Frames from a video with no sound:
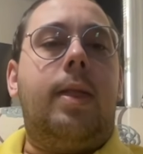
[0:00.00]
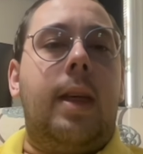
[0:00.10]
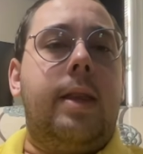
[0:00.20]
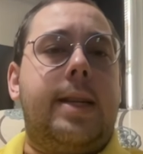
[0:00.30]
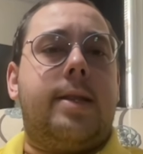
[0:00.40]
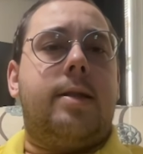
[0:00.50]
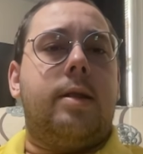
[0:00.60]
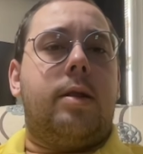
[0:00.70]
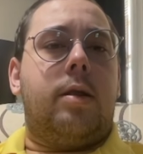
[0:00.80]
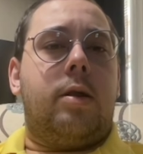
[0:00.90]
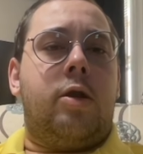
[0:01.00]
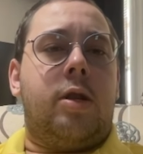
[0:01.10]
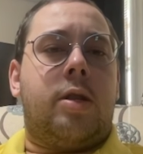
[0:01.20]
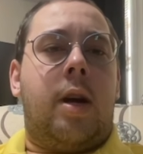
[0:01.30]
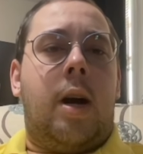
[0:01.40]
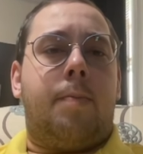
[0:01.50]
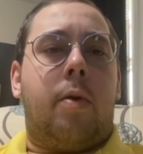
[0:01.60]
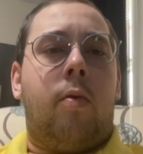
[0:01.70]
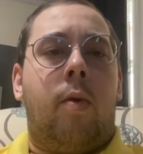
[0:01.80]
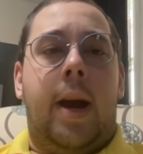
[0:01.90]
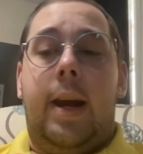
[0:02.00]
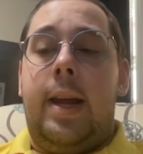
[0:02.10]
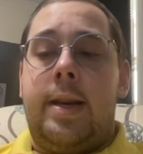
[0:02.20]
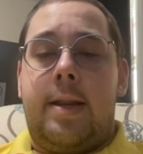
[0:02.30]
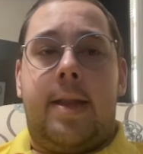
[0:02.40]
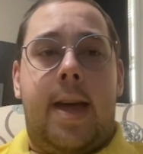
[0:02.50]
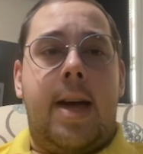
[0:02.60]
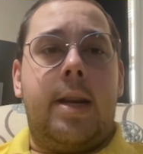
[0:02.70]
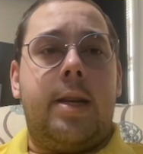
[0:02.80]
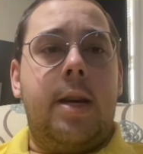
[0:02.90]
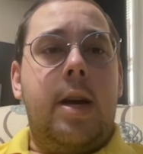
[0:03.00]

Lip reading: let's just hop right into that.